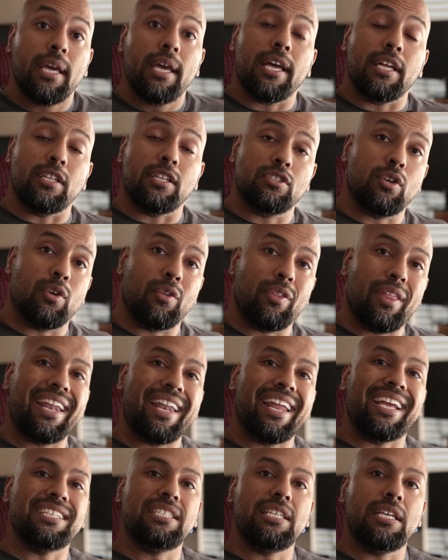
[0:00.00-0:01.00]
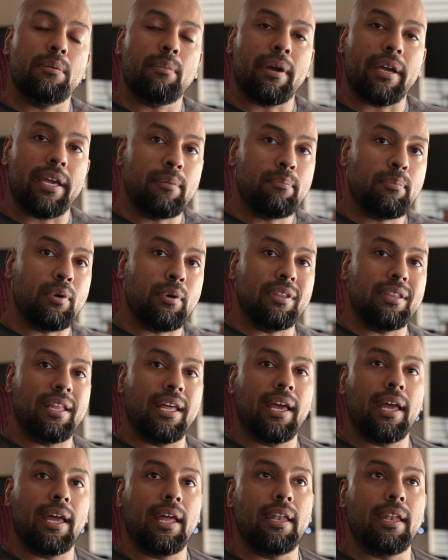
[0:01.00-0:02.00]
And so that H D M I input
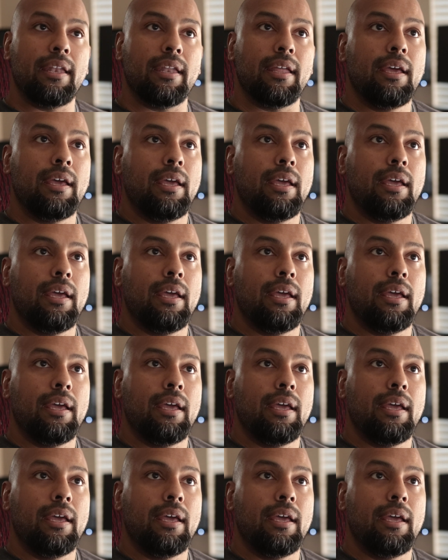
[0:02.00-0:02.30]
then